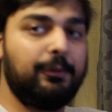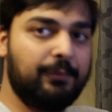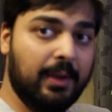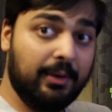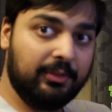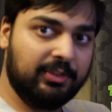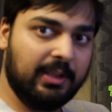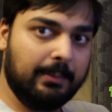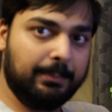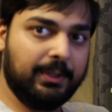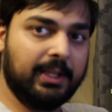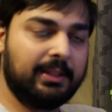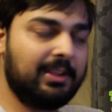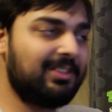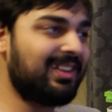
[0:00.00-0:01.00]
you found a sample
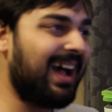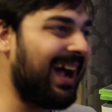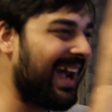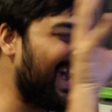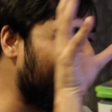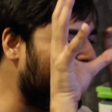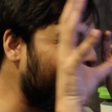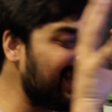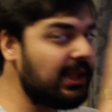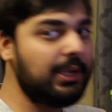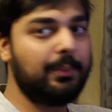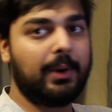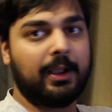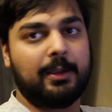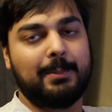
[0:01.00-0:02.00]
like this, I
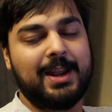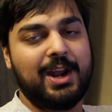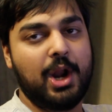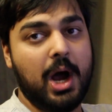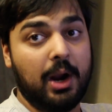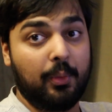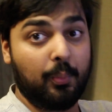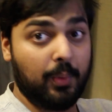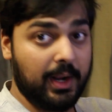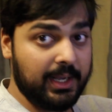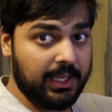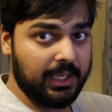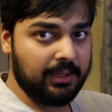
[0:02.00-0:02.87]
highly recommend not running